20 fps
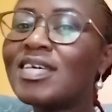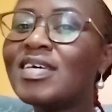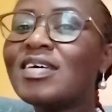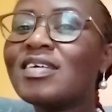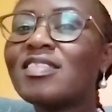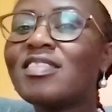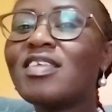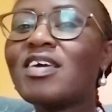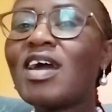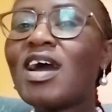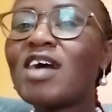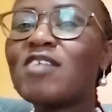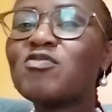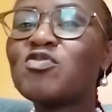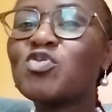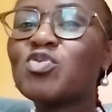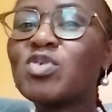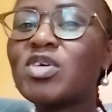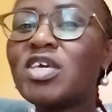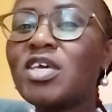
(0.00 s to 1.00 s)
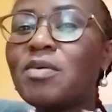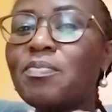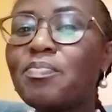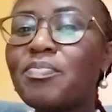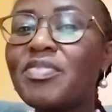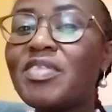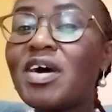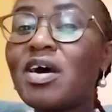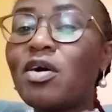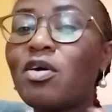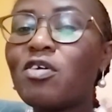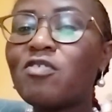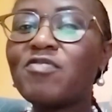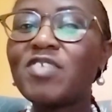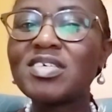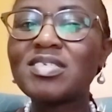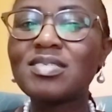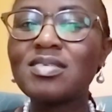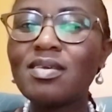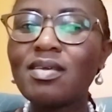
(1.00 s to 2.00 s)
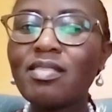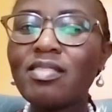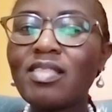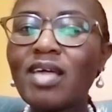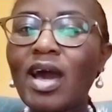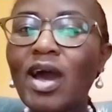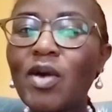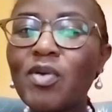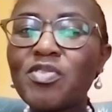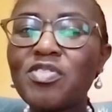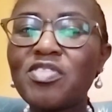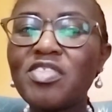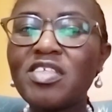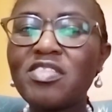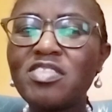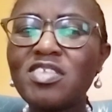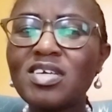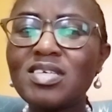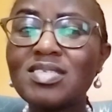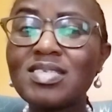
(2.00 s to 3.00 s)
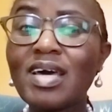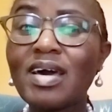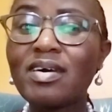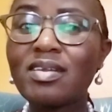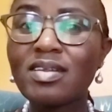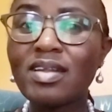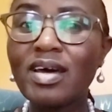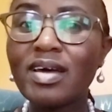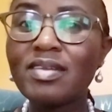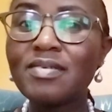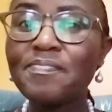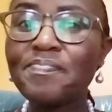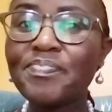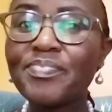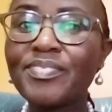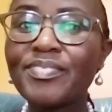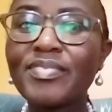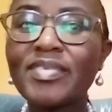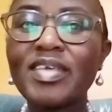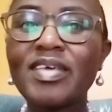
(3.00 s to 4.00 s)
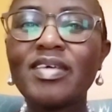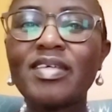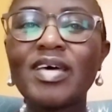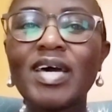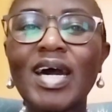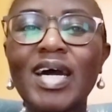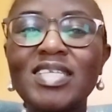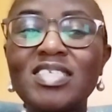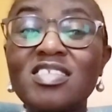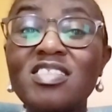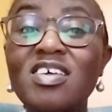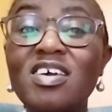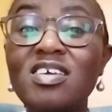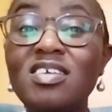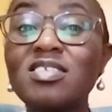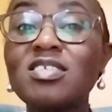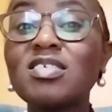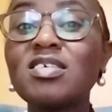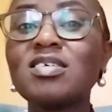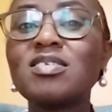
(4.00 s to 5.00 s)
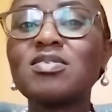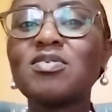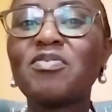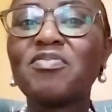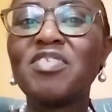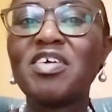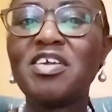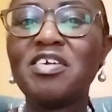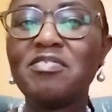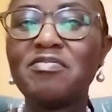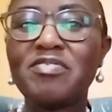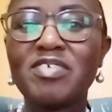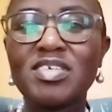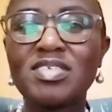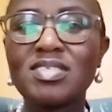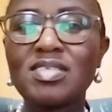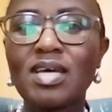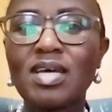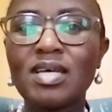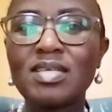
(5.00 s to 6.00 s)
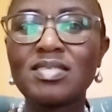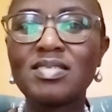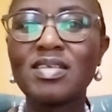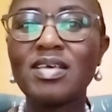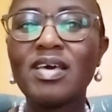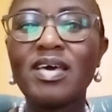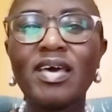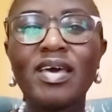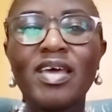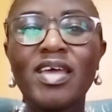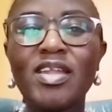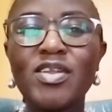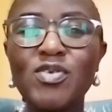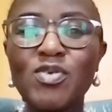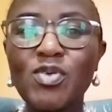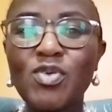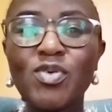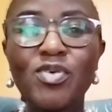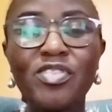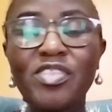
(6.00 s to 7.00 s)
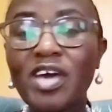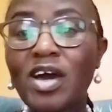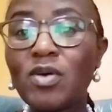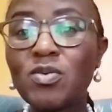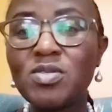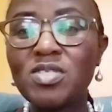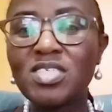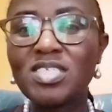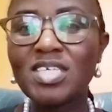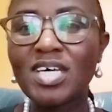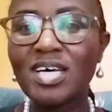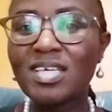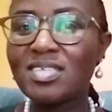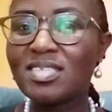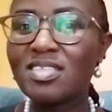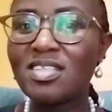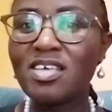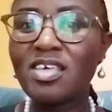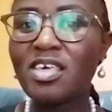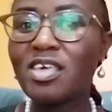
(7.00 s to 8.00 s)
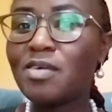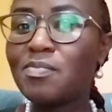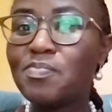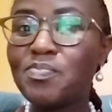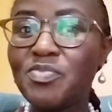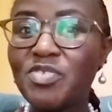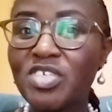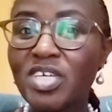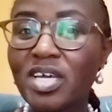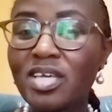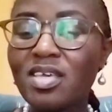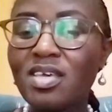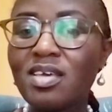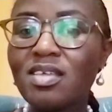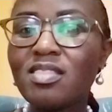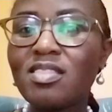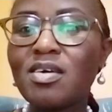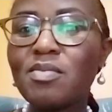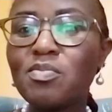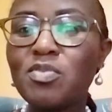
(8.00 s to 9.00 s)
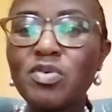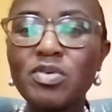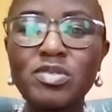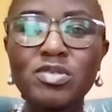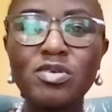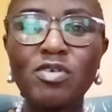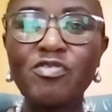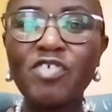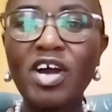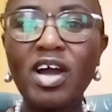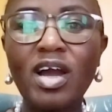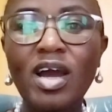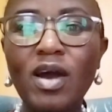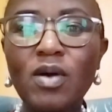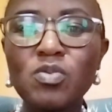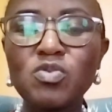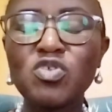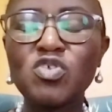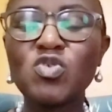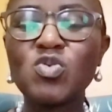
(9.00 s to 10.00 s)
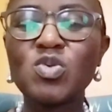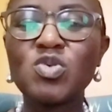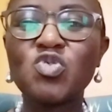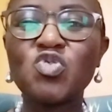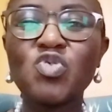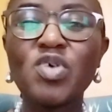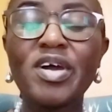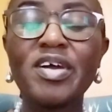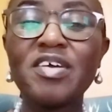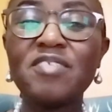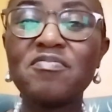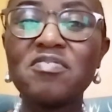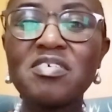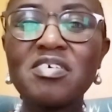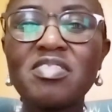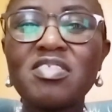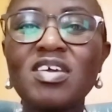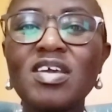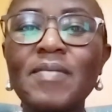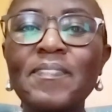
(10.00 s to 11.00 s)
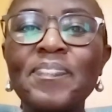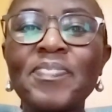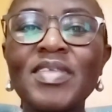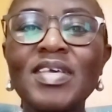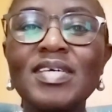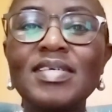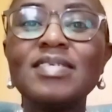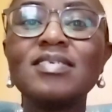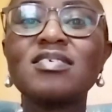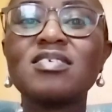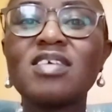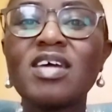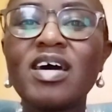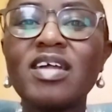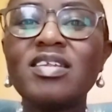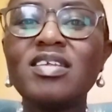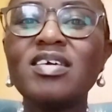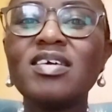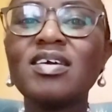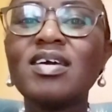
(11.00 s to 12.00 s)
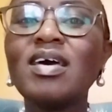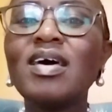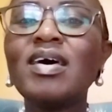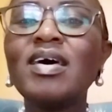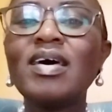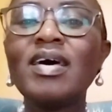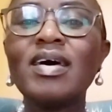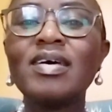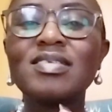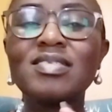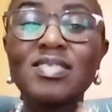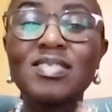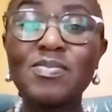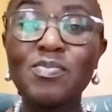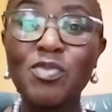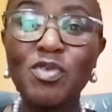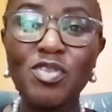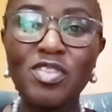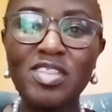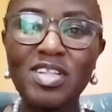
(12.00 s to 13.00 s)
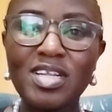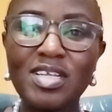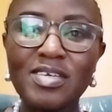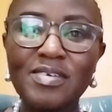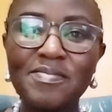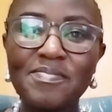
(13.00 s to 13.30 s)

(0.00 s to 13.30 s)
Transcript: They have to keep overseeing how the things are run at the interest of the investors. And the auditors, they keep checking the books of account to ensure everything is running smoothly.